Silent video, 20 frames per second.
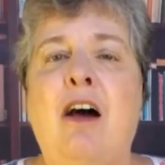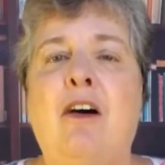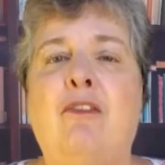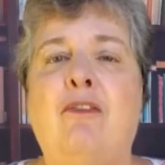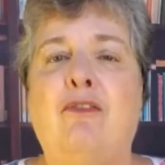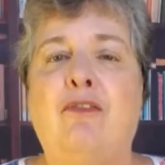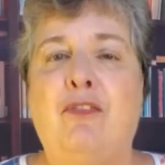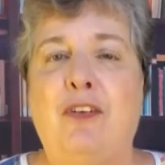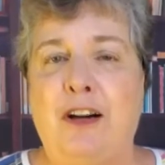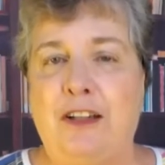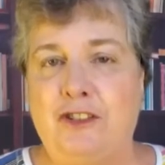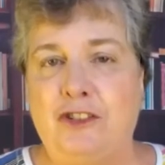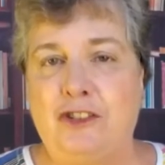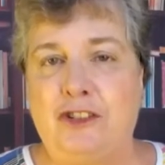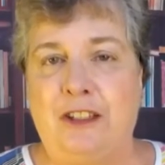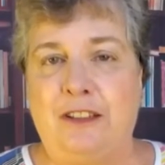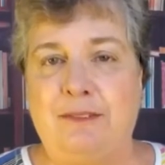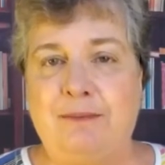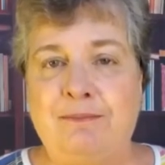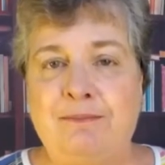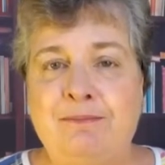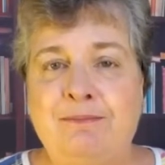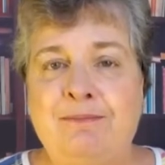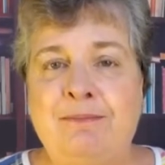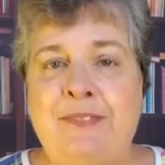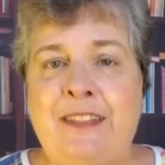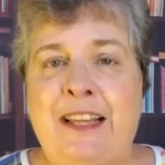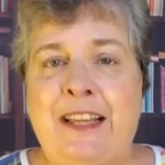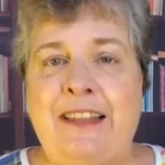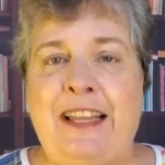function
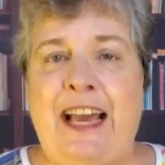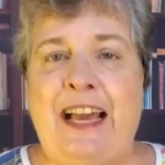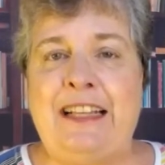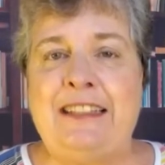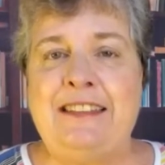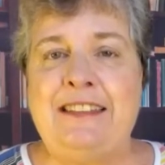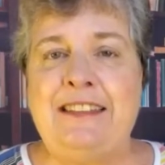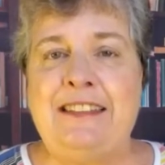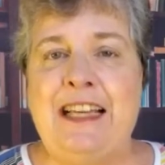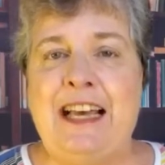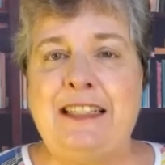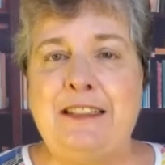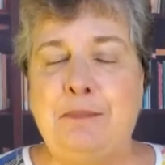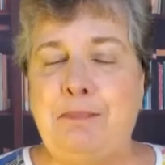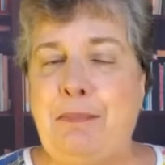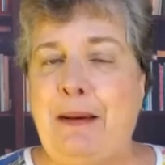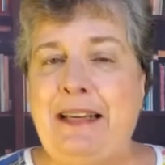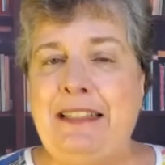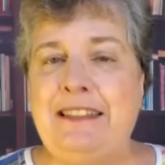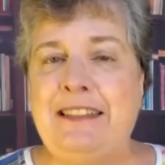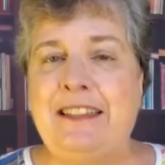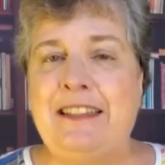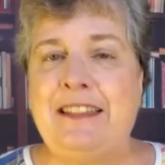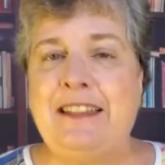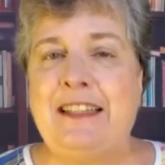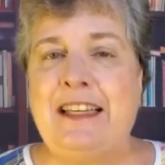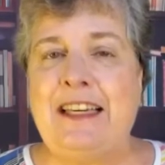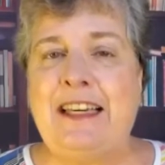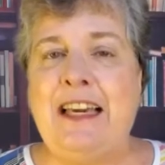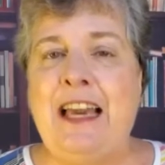that says
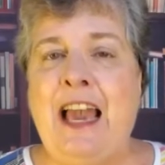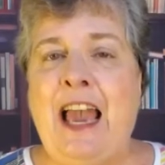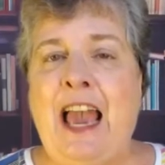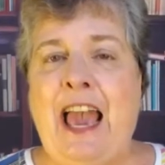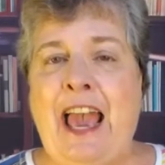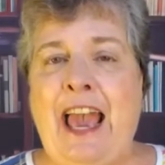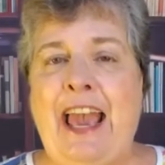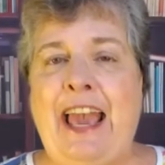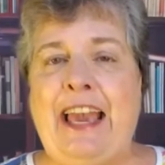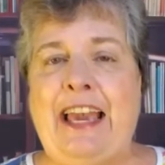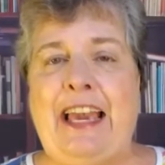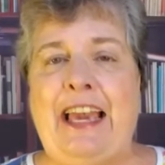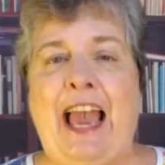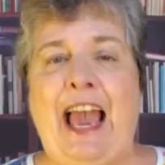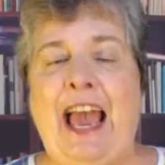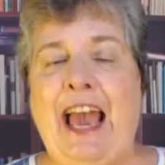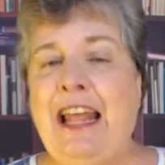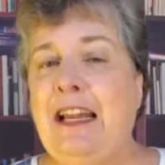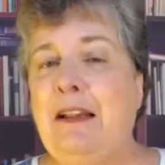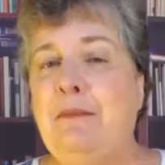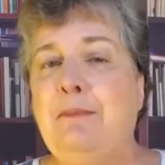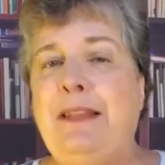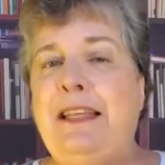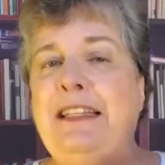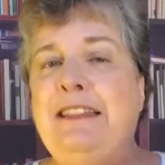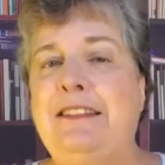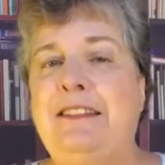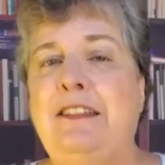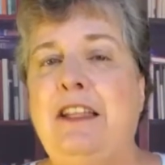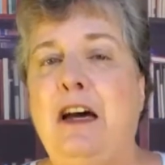basically, hey, add up
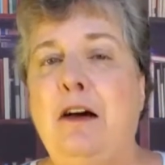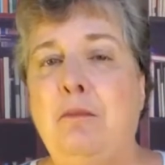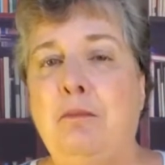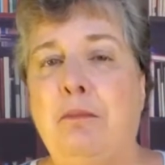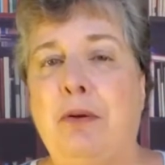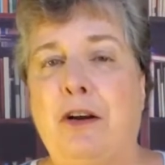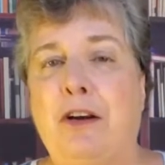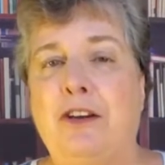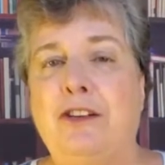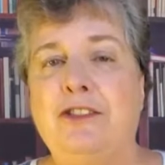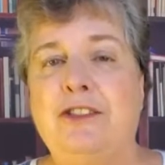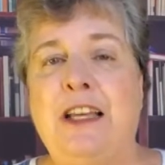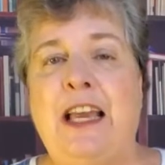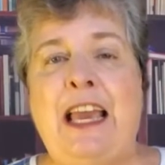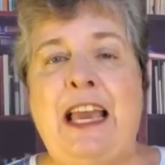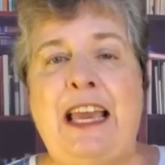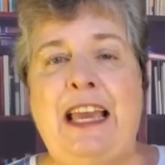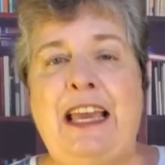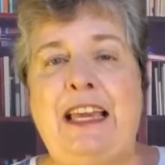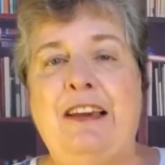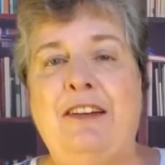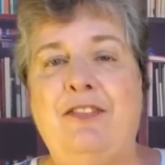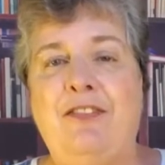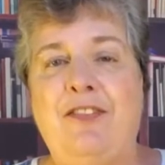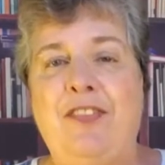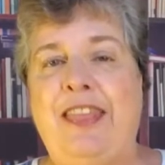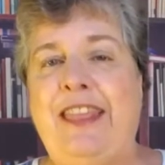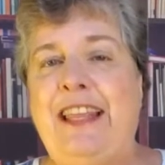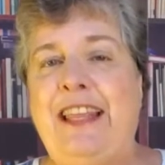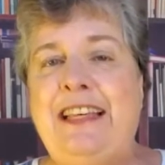these numbers if
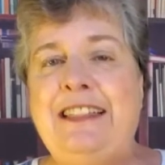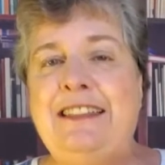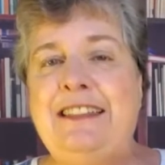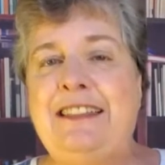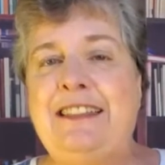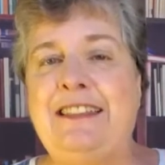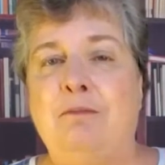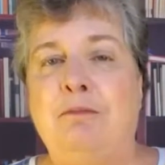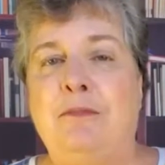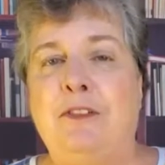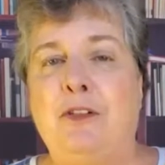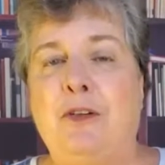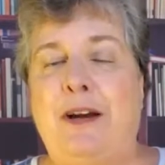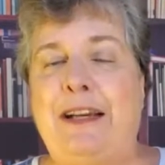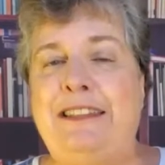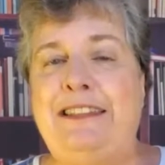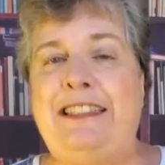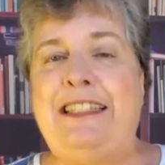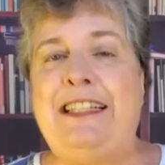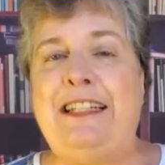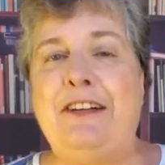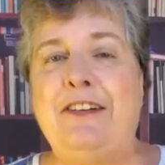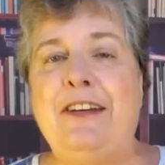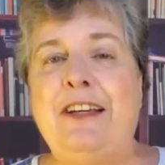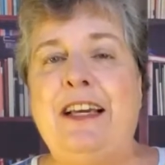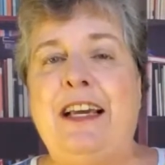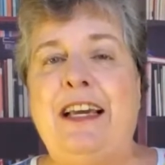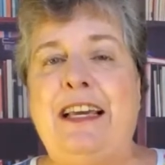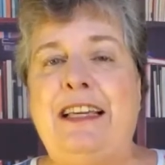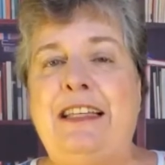this
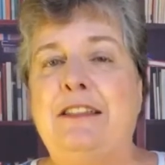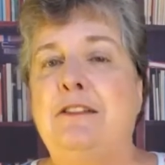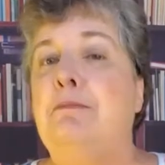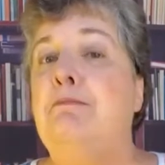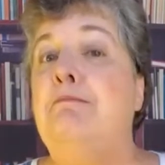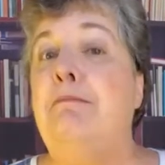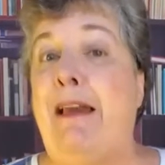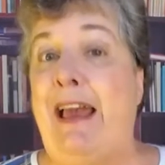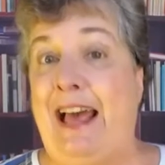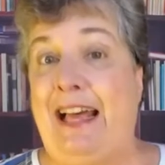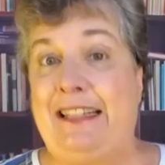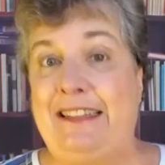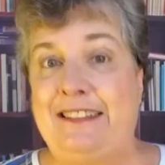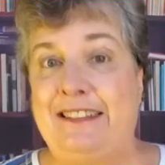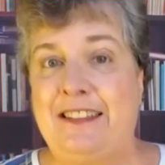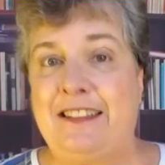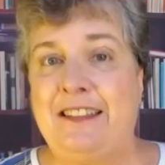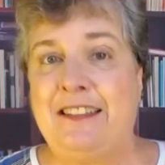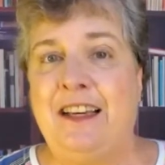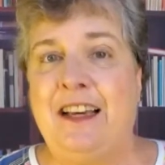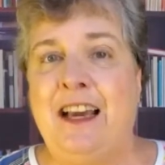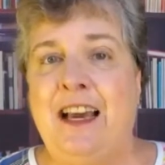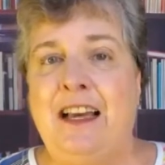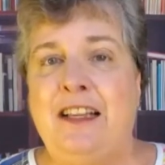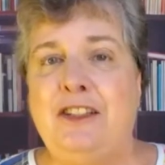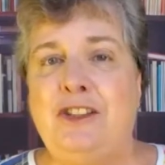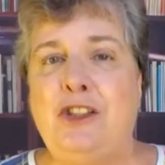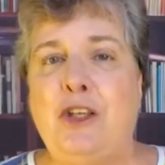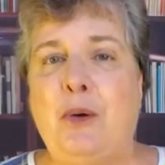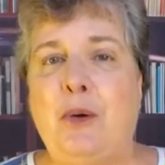criteria is met.
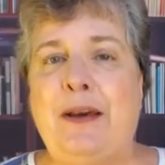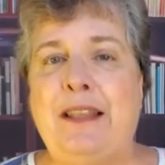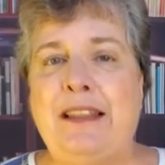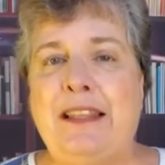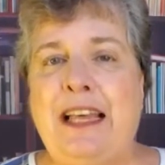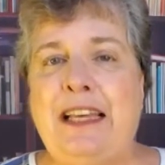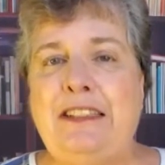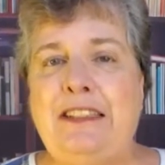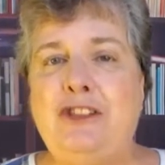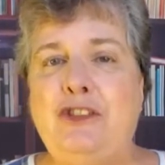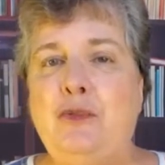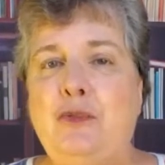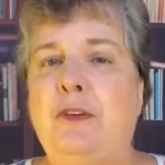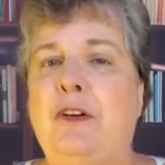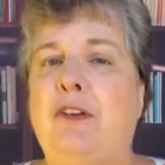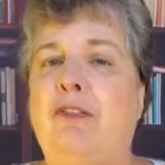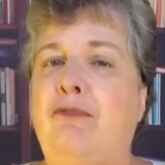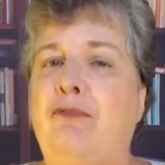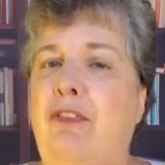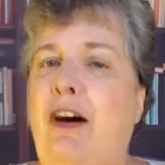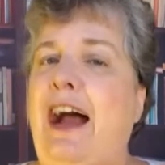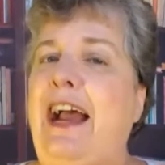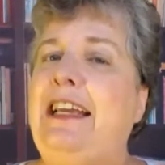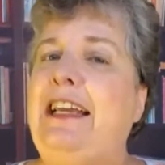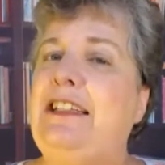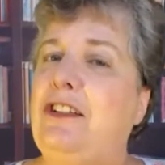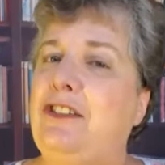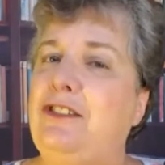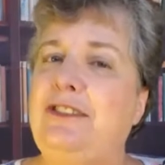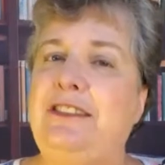So it lets you refine
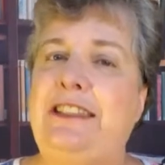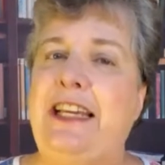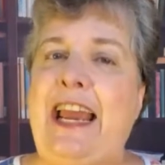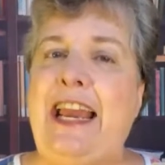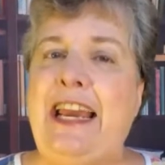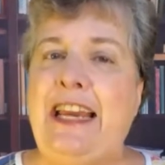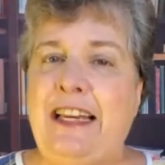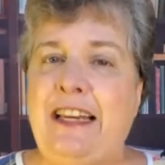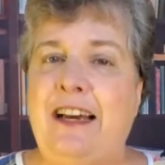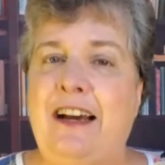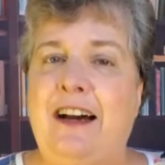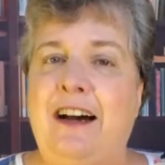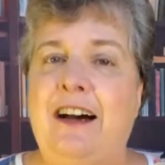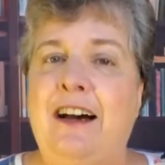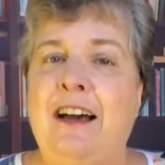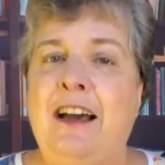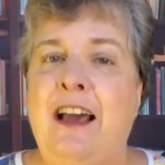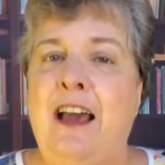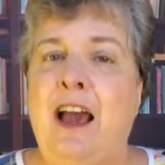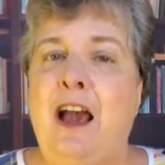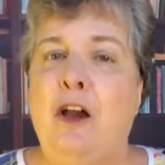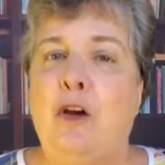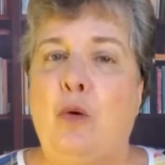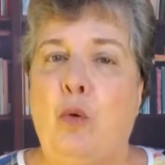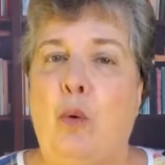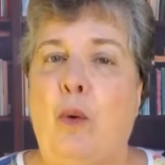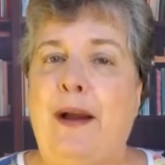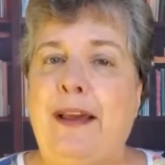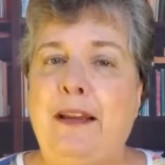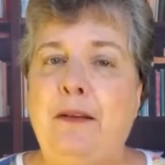your data
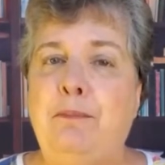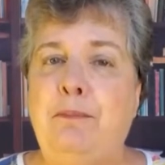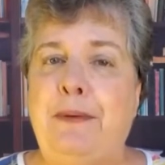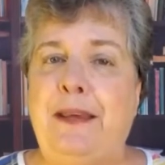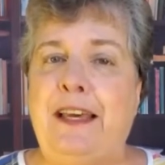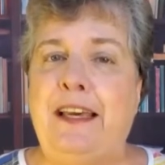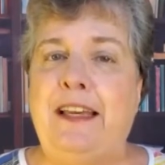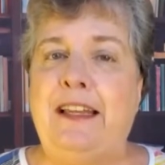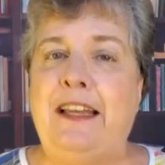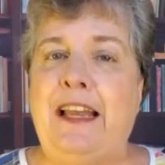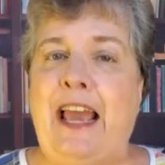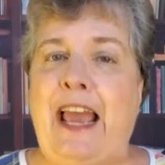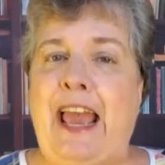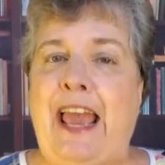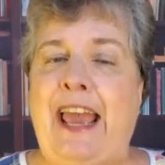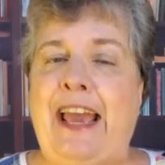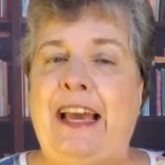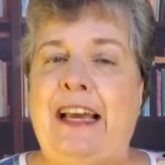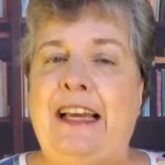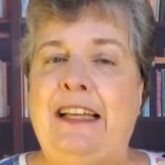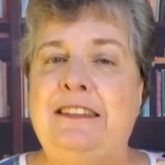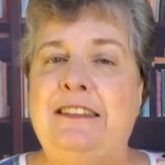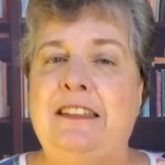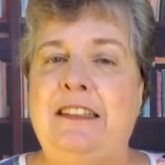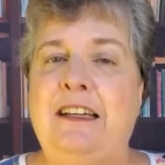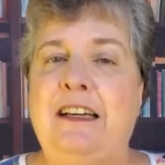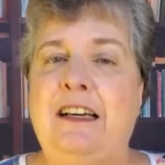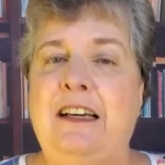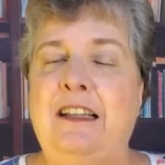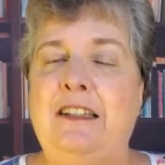quite a bit and
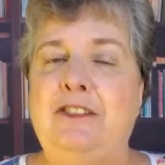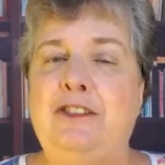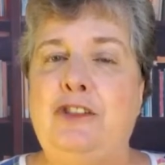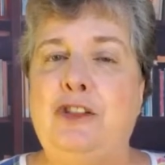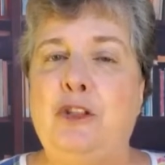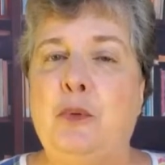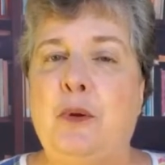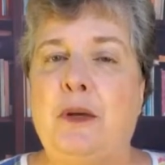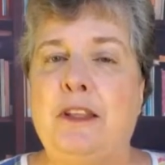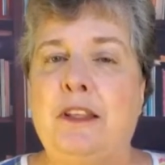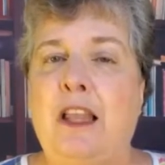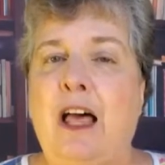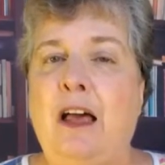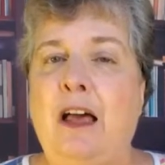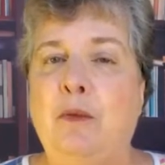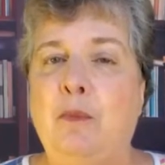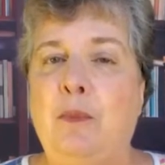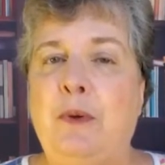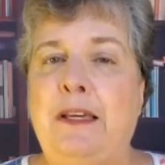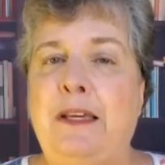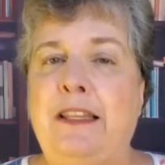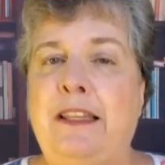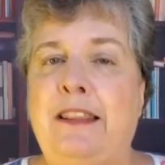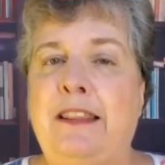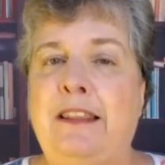do a lot with